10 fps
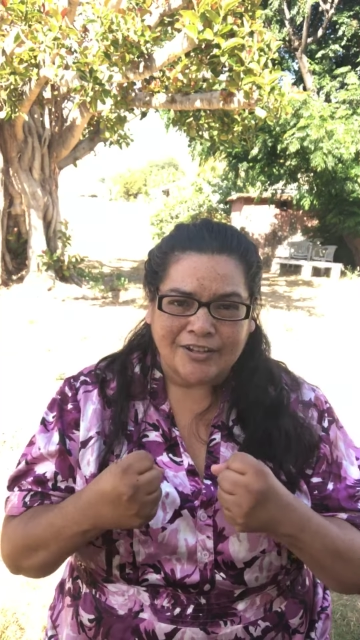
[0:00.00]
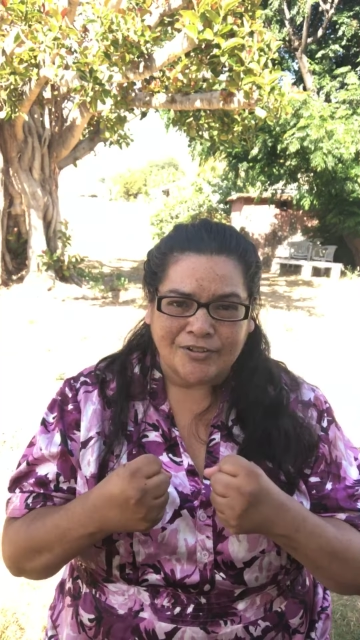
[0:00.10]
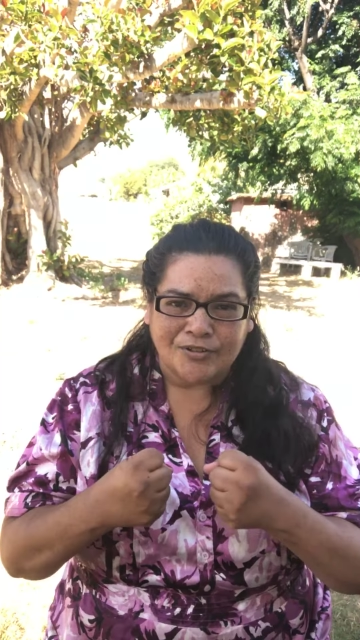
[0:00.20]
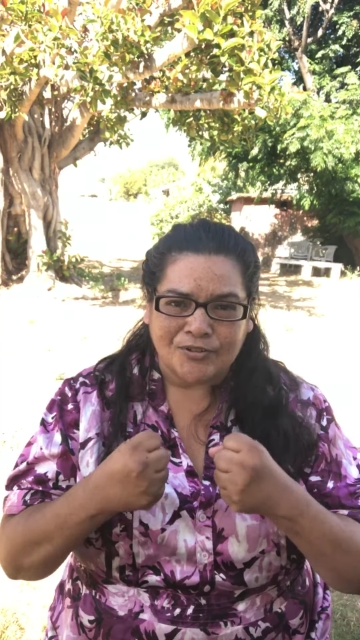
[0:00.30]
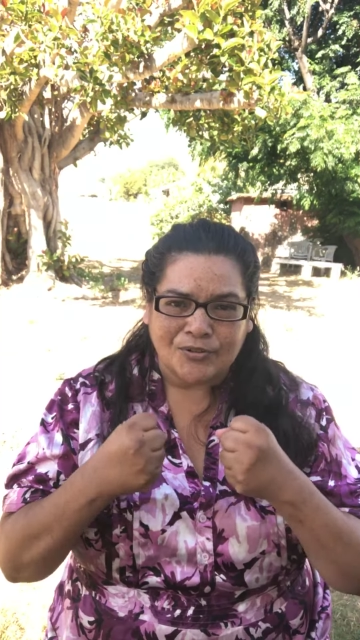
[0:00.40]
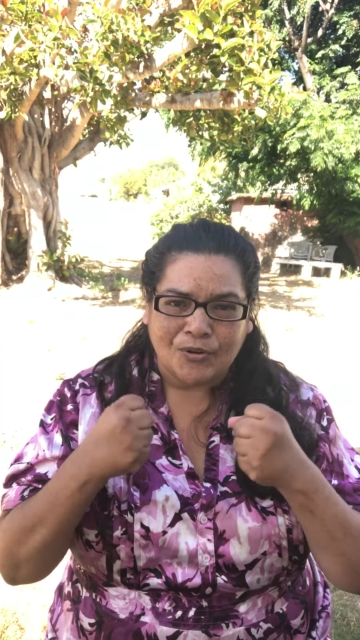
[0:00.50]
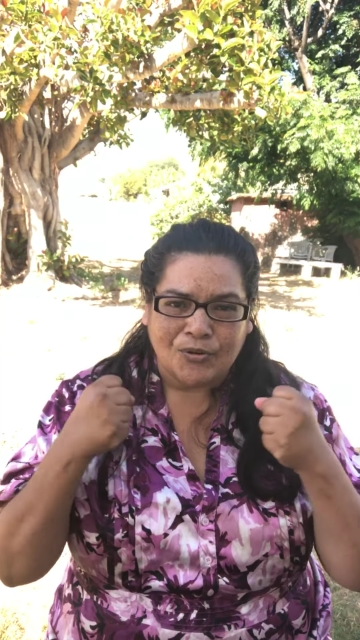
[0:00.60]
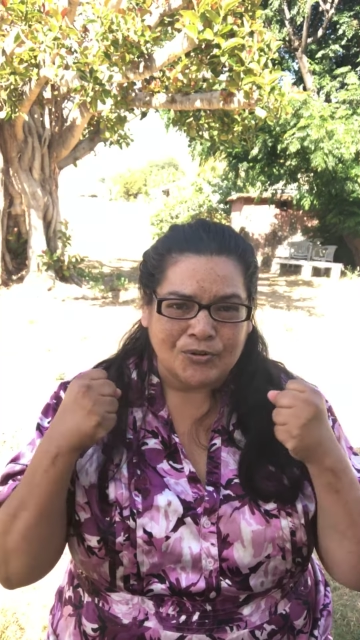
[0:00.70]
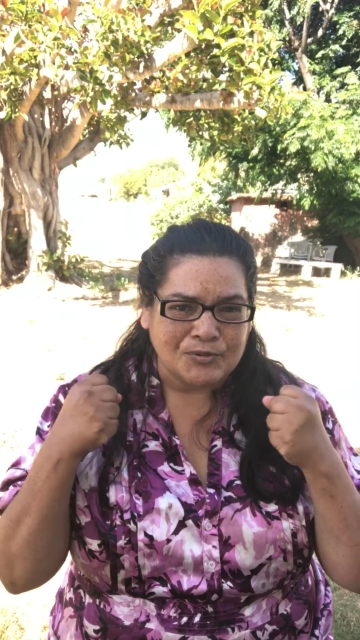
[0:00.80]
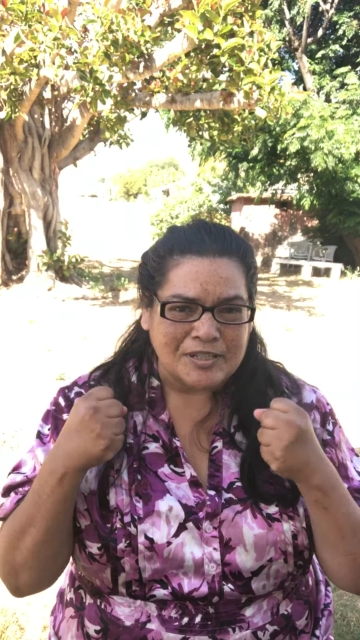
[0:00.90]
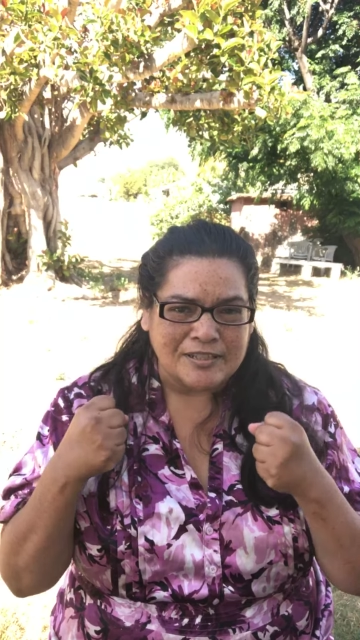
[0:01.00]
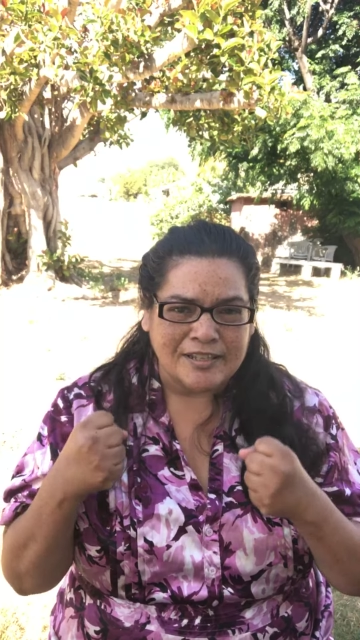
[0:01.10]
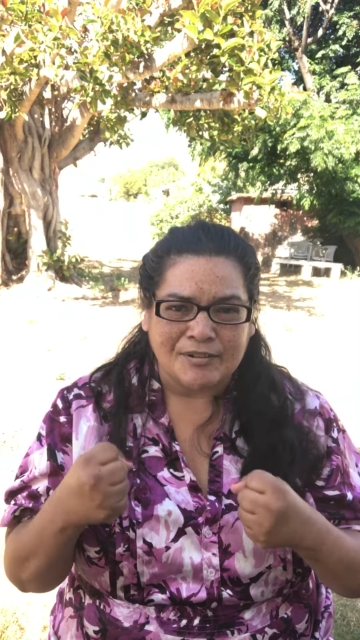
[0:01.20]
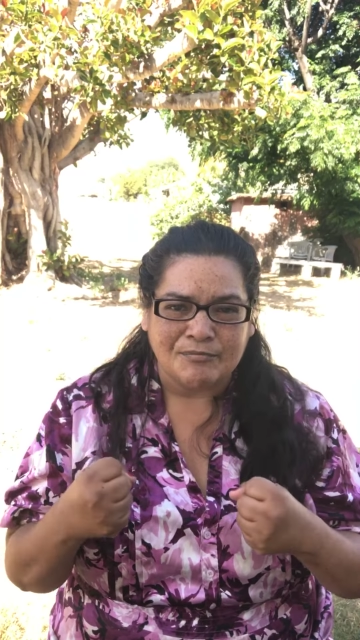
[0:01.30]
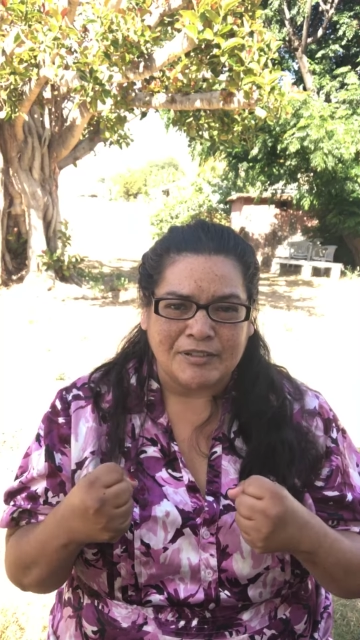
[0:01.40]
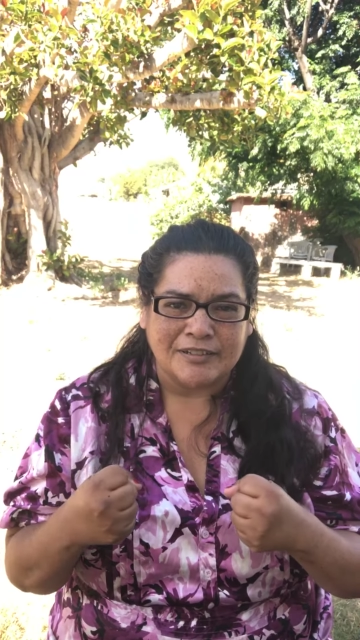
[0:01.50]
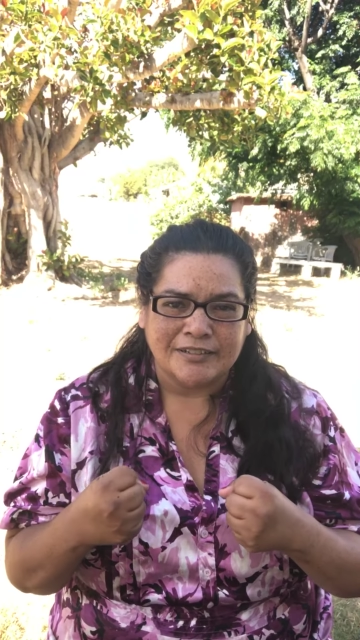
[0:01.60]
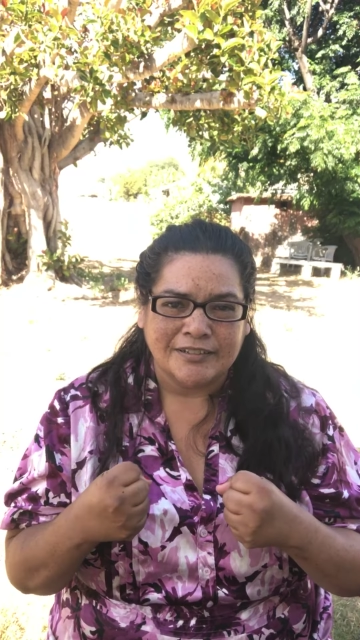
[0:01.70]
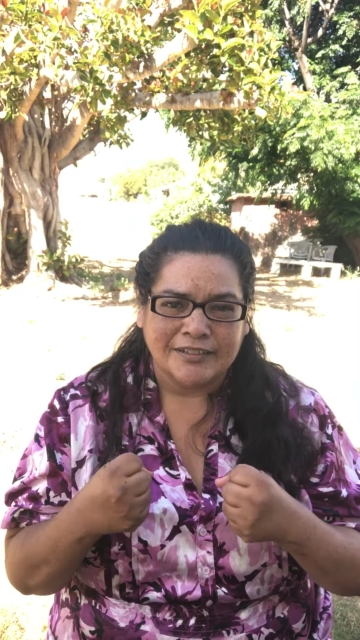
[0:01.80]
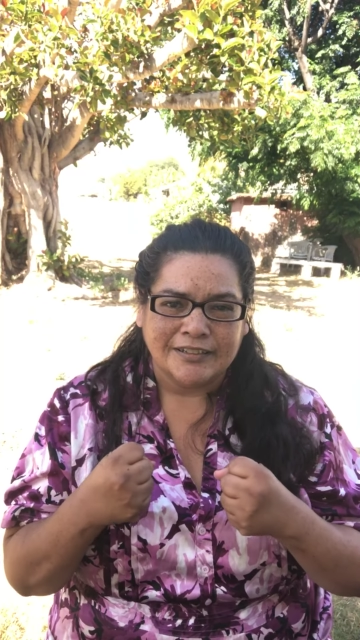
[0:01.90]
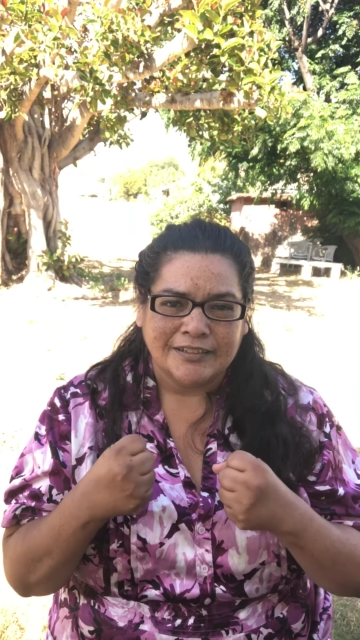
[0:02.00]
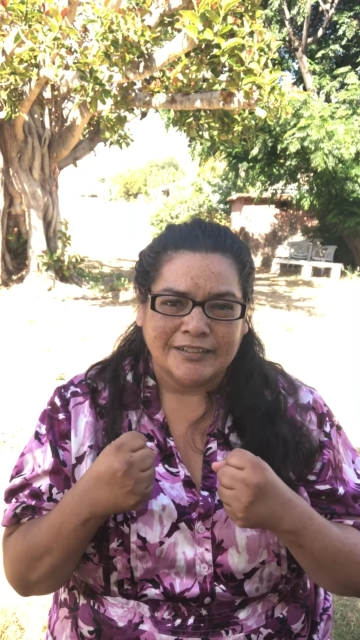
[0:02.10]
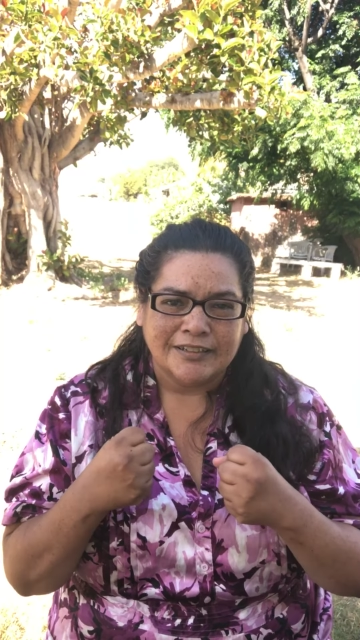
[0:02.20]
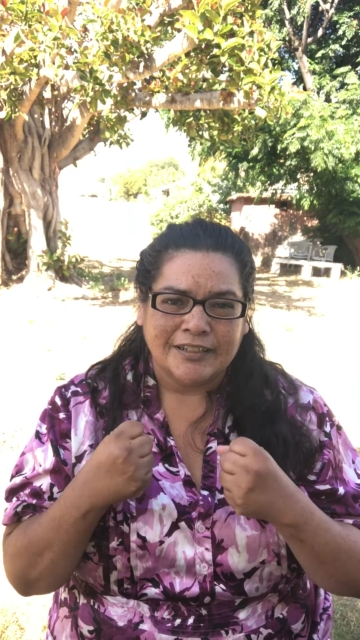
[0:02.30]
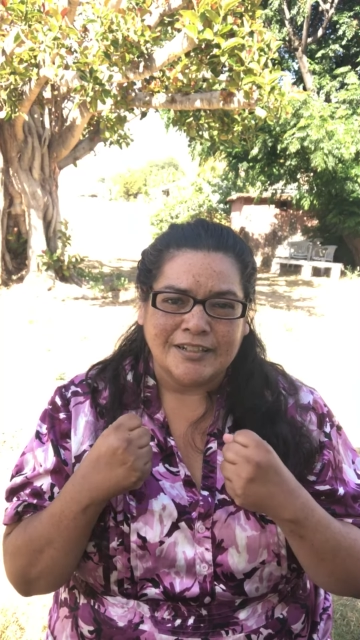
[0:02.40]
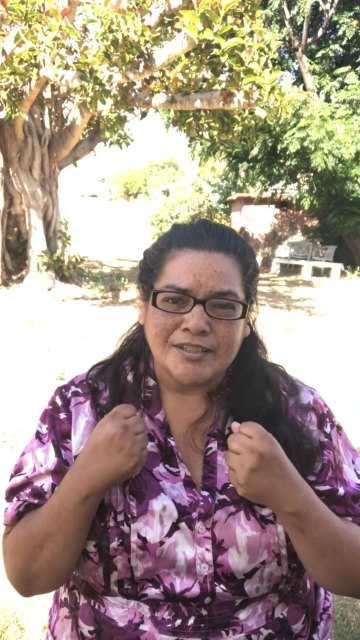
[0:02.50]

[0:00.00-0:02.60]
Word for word: that anger or resentment.